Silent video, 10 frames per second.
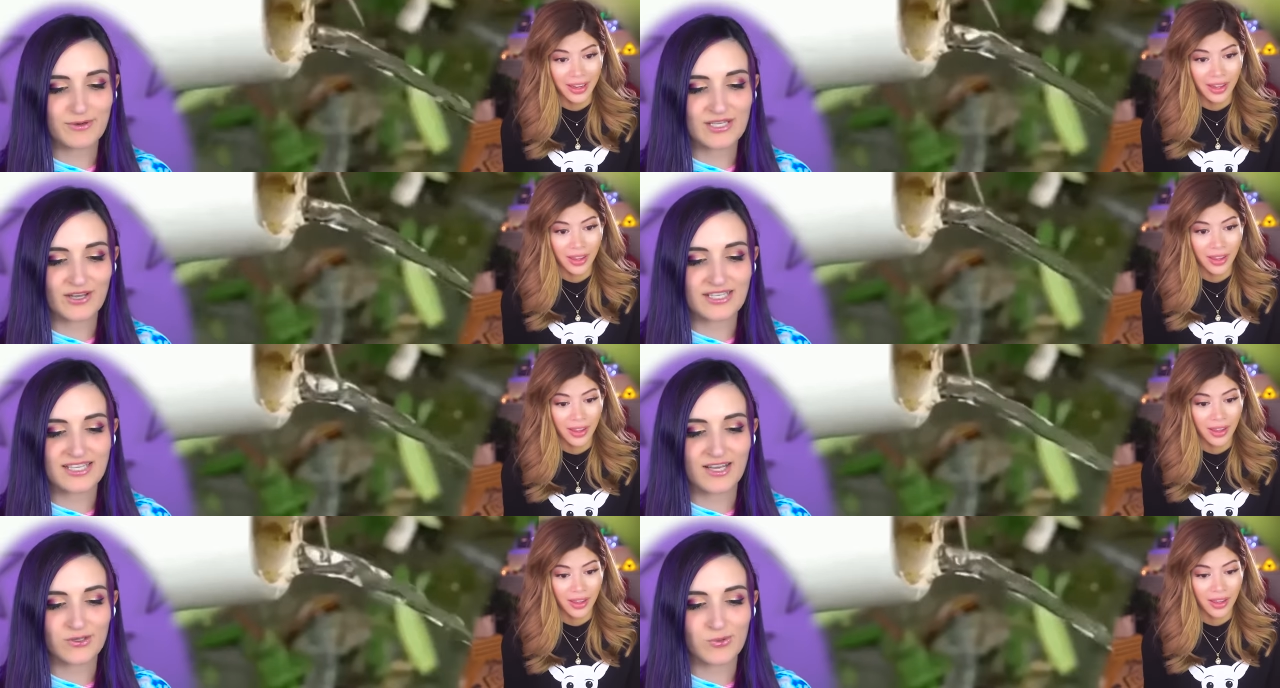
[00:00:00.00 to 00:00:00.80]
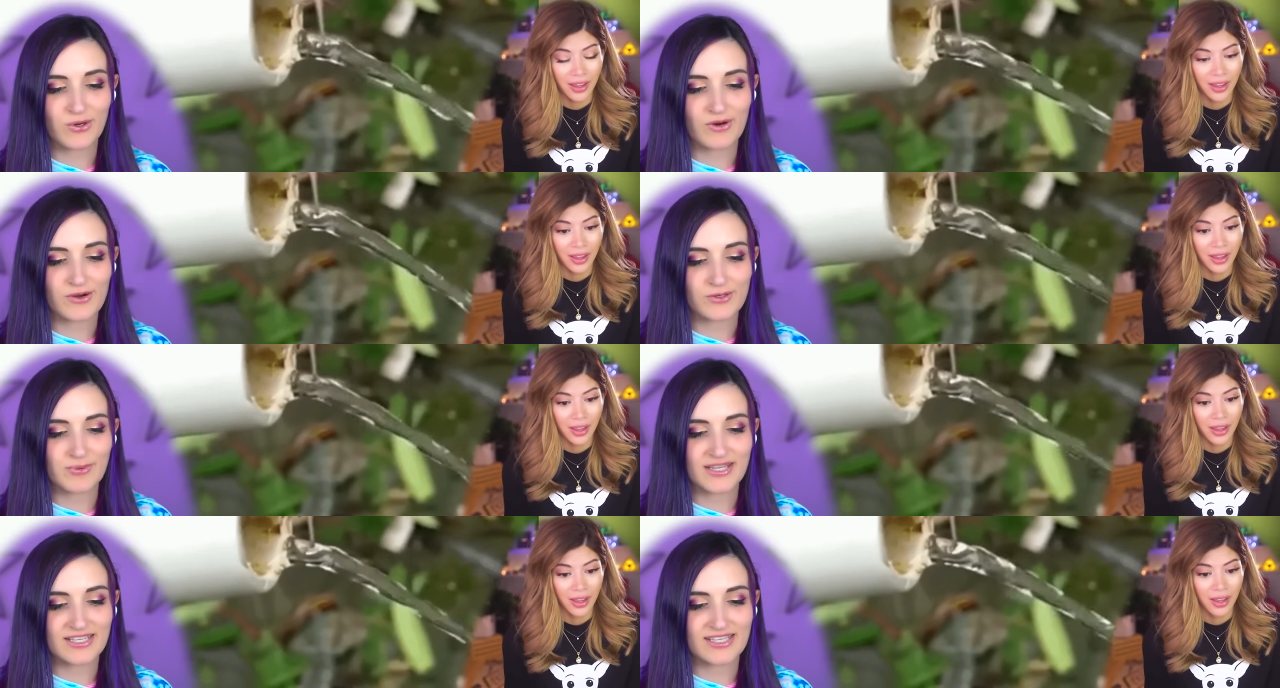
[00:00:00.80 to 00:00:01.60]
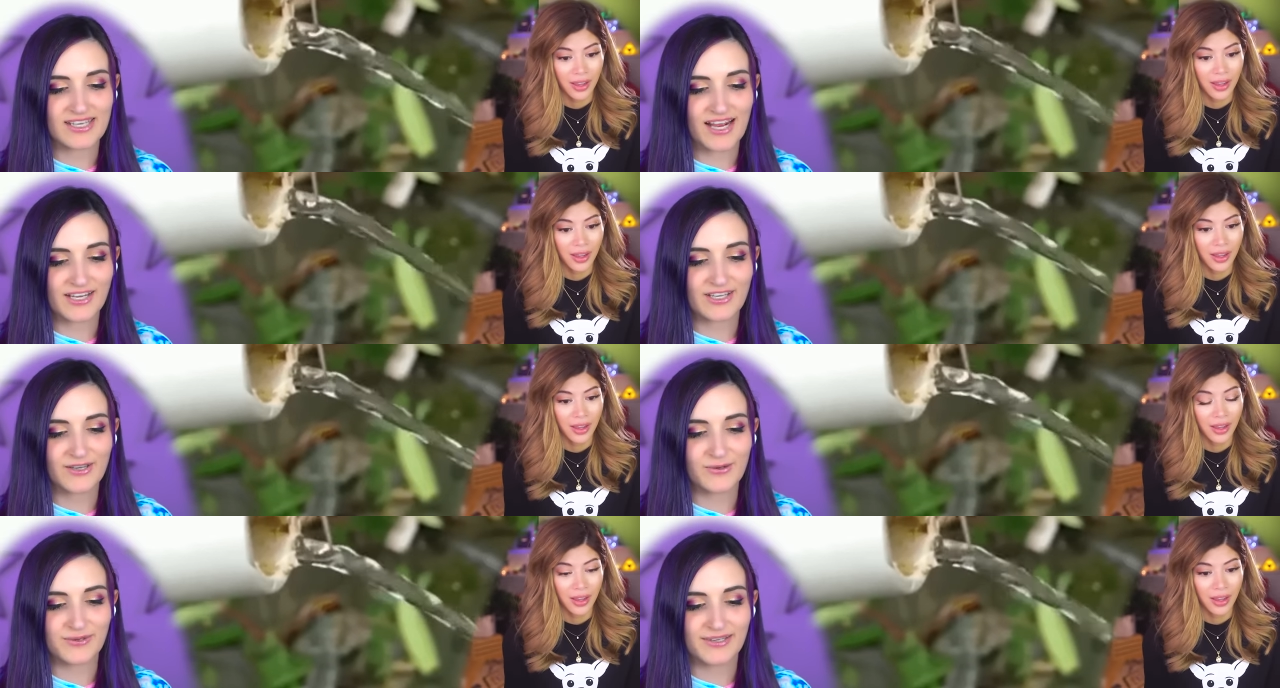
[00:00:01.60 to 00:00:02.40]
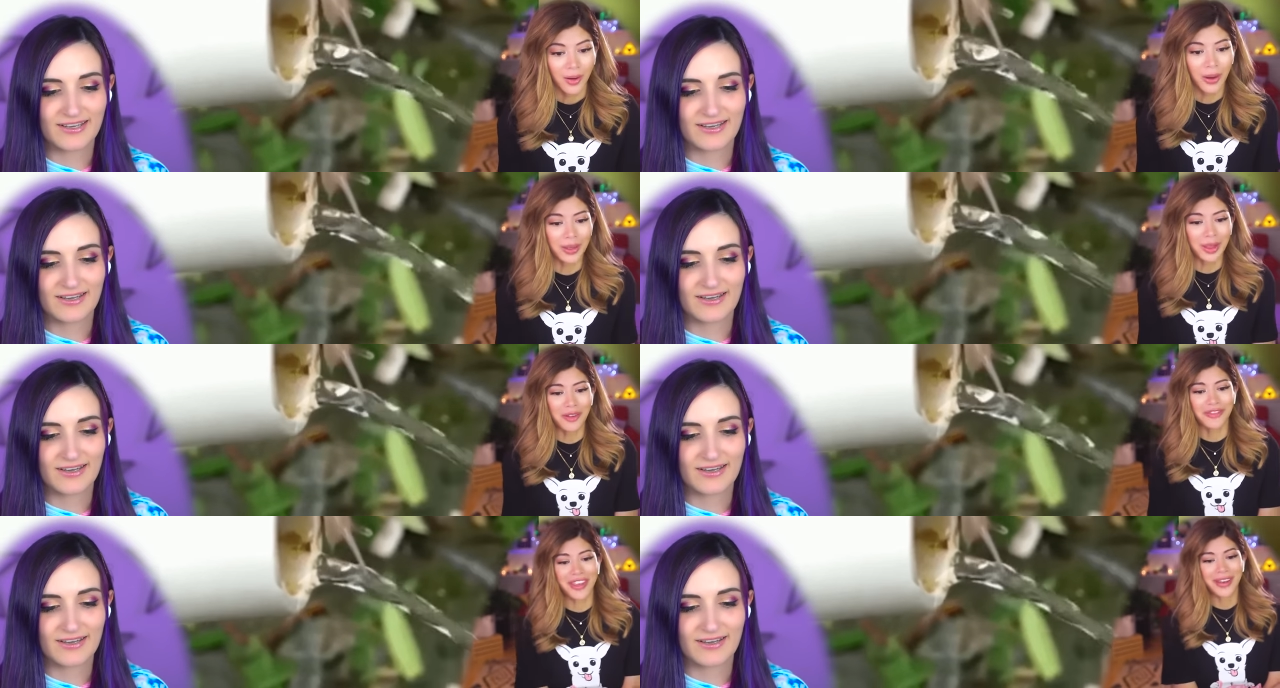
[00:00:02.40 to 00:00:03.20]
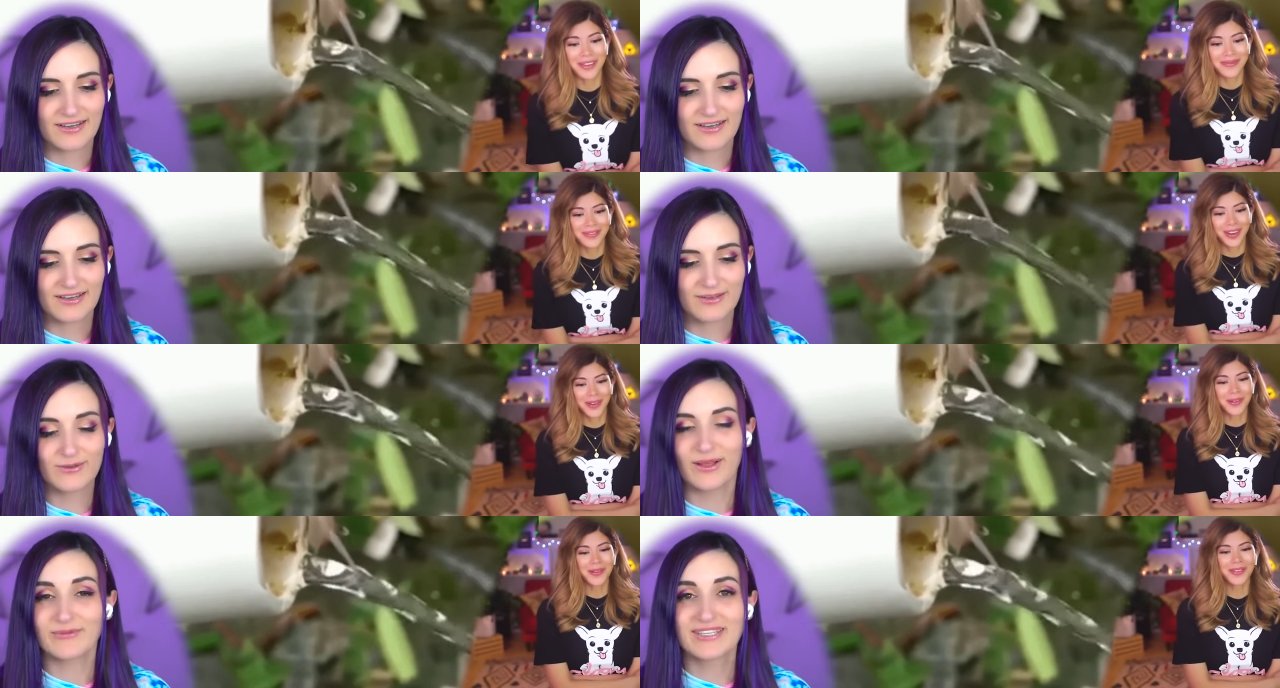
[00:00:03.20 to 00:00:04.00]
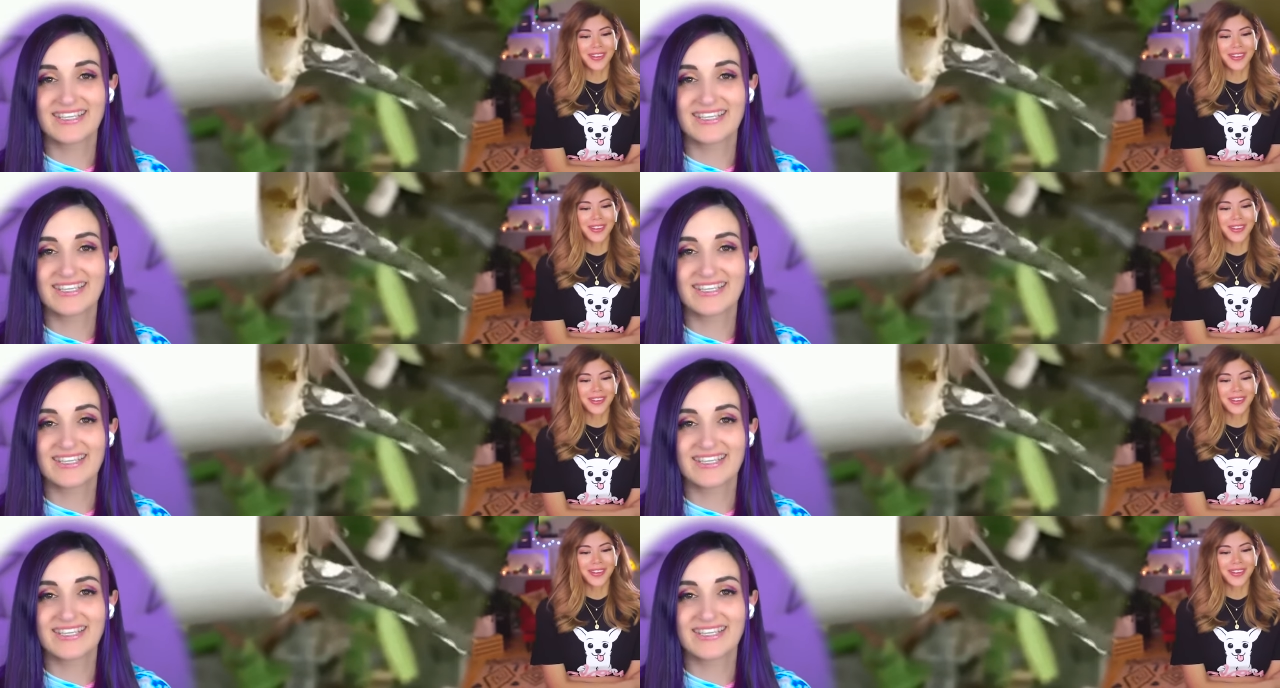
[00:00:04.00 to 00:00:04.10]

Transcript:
Speaker 1: I
Speaker 2: always thought snails were gross, but this is kind of cute.
Speaker 1: Oh, I love them. You oh, love